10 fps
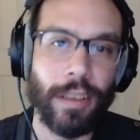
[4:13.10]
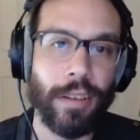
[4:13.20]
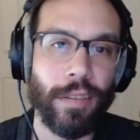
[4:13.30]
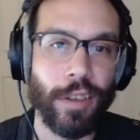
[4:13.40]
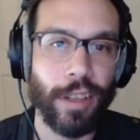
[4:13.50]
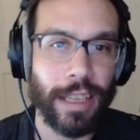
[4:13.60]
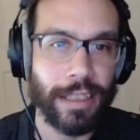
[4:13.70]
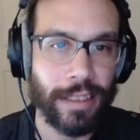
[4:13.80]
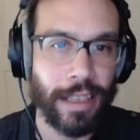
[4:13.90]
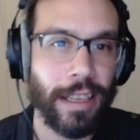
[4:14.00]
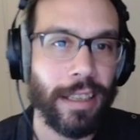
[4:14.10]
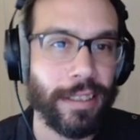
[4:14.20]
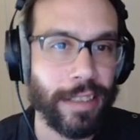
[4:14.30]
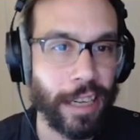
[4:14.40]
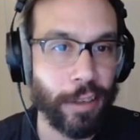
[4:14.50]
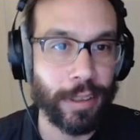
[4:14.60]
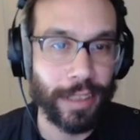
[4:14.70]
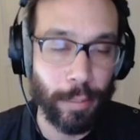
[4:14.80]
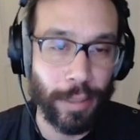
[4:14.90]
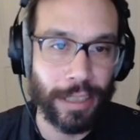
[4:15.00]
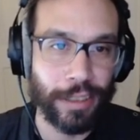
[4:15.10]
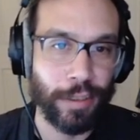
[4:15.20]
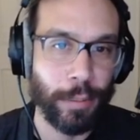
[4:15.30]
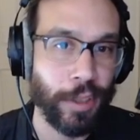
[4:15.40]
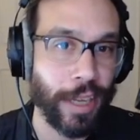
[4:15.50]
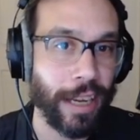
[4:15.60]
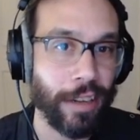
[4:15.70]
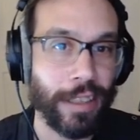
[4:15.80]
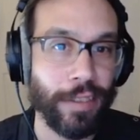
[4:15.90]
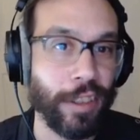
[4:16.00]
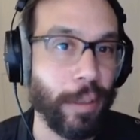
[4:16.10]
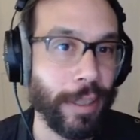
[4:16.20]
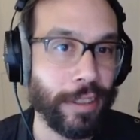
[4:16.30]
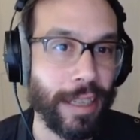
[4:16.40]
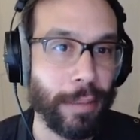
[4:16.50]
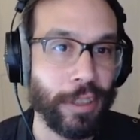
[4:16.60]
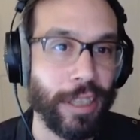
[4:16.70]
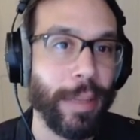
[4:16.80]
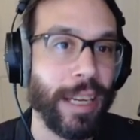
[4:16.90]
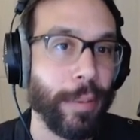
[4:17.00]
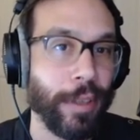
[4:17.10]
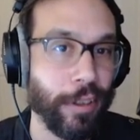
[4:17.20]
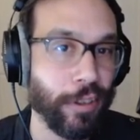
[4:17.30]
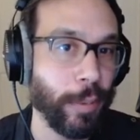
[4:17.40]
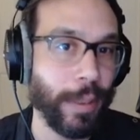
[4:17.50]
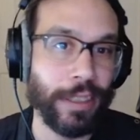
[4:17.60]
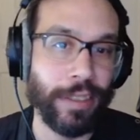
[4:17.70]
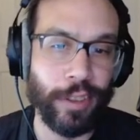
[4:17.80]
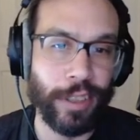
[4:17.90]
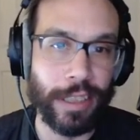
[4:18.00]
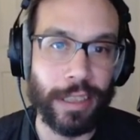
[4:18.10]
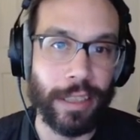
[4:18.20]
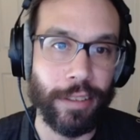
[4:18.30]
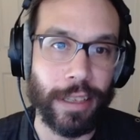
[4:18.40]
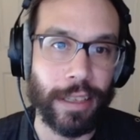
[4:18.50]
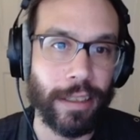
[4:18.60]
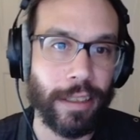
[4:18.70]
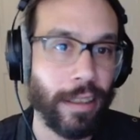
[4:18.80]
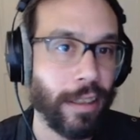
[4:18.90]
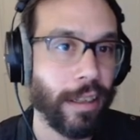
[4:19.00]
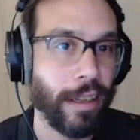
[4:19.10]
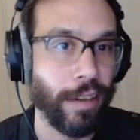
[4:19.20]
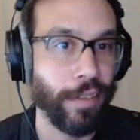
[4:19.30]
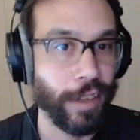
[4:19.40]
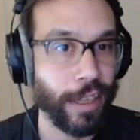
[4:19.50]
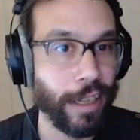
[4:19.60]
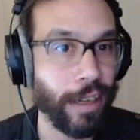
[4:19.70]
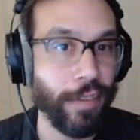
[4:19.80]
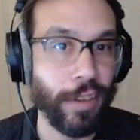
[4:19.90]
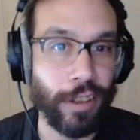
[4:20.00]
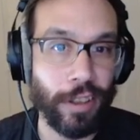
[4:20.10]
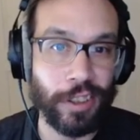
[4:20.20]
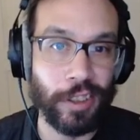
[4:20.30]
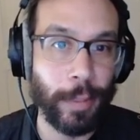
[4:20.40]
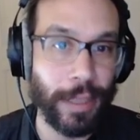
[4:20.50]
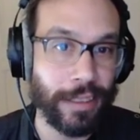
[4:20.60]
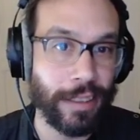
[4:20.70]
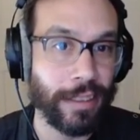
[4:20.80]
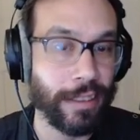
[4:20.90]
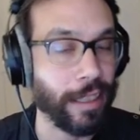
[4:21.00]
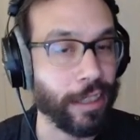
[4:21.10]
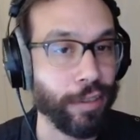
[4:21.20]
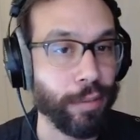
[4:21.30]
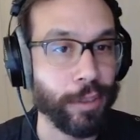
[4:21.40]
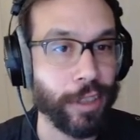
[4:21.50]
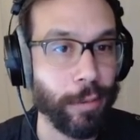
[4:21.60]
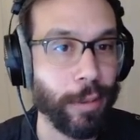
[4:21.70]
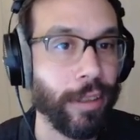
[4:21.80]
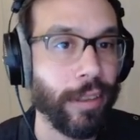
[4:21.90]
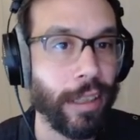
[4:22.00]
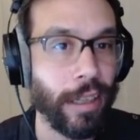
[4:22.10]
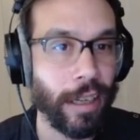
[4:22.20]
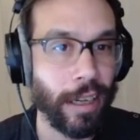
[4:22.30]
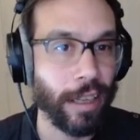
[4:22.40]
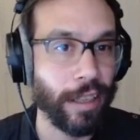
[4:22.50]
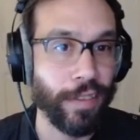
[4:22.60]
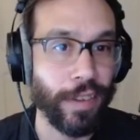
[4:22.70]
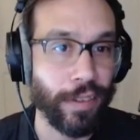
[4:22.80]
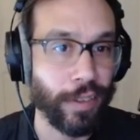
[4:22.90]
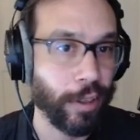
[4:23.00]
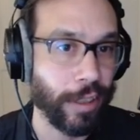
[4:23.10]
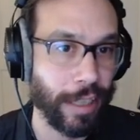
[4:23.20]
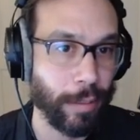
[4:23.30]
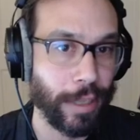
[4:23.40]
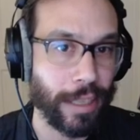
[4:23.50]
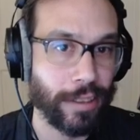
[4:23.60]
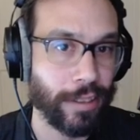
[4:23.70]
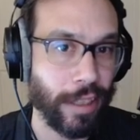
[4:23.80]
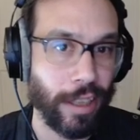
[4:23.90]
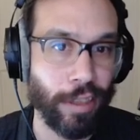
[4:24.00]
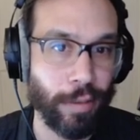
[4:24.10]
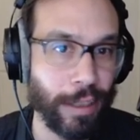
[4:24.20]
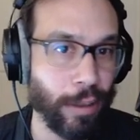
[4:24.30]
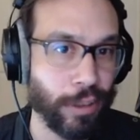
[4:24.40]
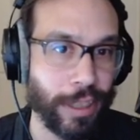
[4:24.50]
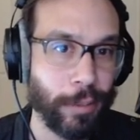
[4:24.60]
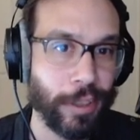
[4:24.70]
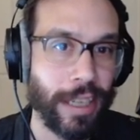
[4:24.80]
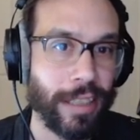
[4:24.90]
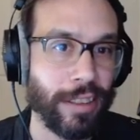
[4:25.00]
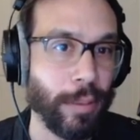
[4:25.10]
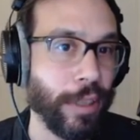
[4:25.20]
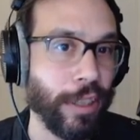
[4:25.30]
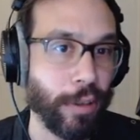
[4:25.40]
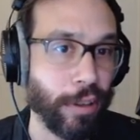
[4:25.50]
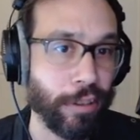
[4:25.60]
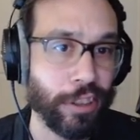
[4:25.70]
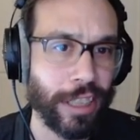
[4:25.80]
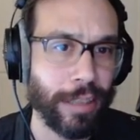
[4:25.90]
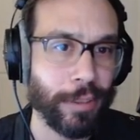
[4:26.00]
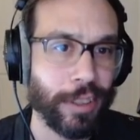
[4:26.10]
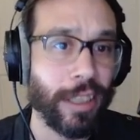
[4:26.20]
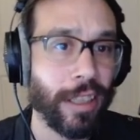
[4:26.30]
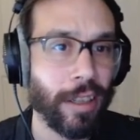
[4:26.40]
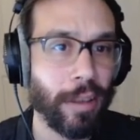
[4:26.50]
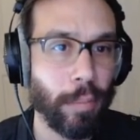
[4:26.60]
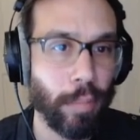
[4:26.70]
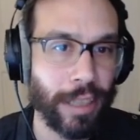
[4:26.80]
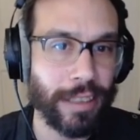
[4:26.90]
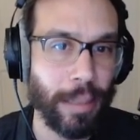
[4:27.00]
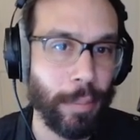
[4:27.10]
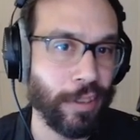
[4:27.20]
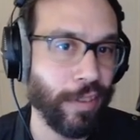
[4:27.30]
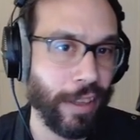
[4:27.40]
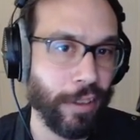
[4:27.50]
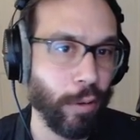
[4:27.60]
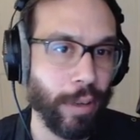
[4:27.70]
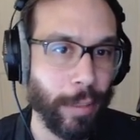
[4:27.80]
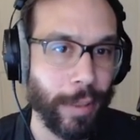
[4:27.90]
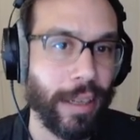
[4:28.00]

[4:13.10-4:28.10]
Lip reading: For the leg slot, the Staggering Leg Plates from UK are definitely your best option and make up a huge piece of your needed hit rating. Funny enough, the closest piece of this is actually from Sunwell, the Fell Fury Leg Plates. 3 whole gem slots to put in Northrend gems brings up its value quite a bit.